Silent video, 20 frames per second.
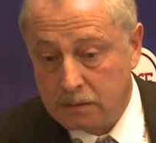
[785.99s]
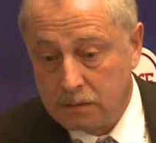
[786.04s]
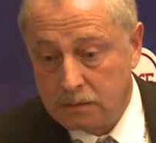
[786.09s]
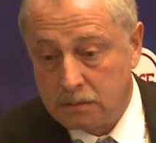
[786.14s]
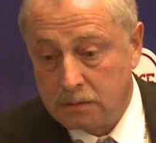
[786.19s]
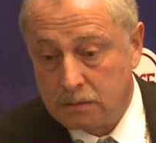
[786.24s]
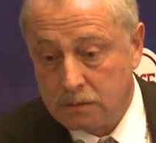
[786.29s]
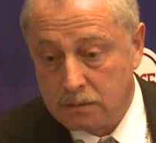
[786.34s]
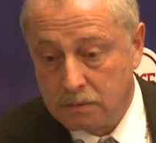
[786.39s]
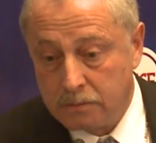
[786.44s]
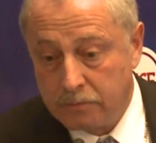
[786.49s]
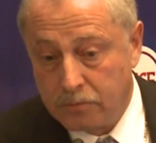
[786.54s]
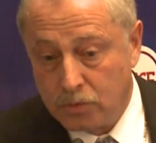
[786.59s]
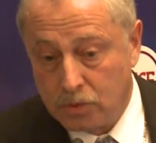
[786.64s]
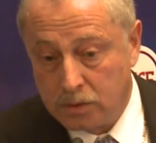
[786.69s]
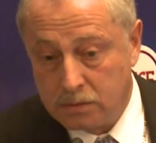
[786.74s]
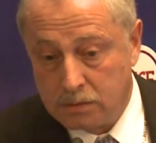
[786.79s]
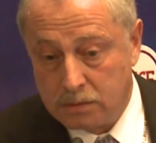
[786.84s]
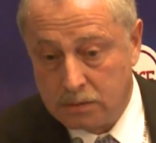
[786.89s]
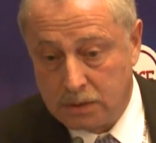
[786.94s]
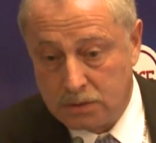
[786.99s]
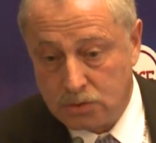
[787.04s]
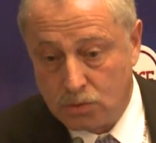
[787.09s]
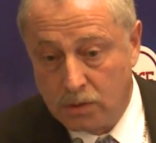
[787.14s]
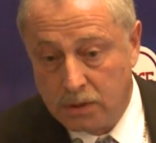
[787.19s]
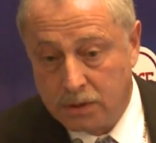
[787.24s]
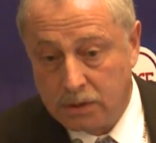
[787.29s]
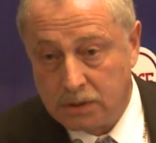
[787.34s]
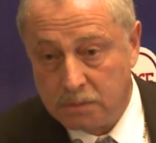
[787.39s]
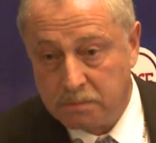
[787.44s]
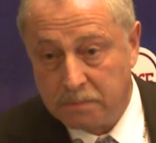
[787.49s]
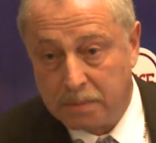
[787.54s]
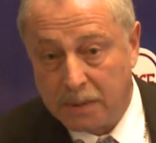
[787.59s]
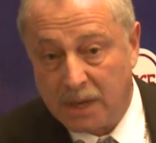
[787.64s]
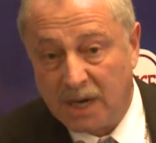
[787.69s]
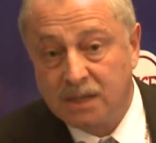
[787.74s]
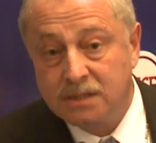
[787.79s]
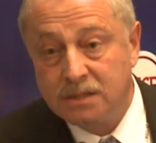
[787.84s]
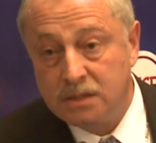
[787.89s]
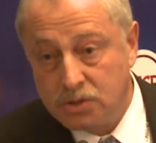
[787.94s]
guideline on information security
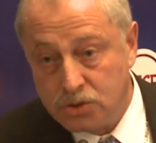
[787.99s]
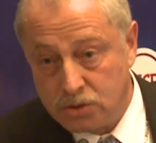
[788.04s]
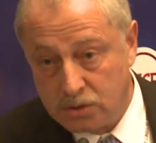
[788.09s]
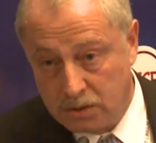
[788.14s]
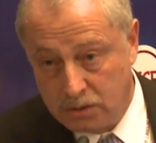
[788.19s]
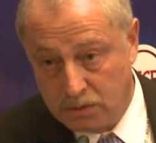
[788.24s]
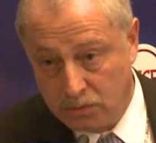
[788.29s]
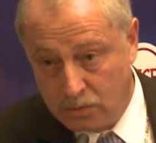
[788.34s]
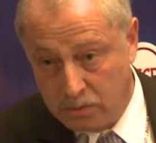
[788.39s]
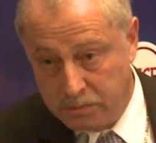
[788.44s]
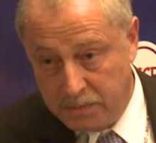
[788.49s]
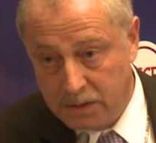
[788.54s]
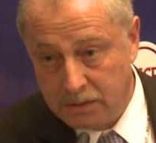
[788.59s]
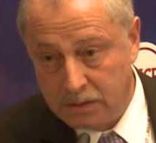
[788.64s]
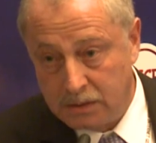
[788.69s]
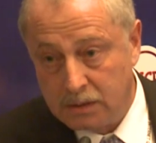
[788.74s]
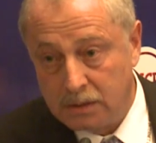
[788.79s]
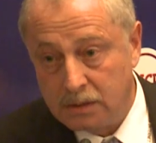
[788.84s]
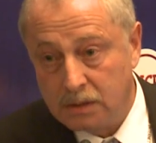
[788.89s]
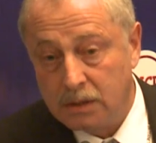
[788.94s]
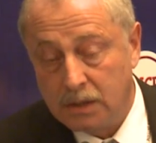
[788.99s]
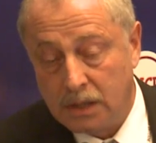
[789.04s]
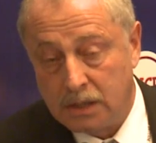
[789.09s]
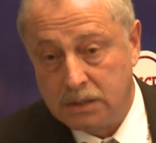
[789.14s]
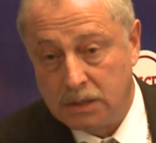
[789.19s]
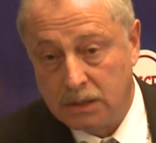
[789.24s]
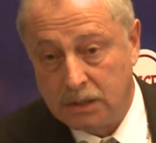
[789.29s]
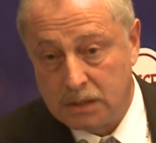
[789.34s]
of networks,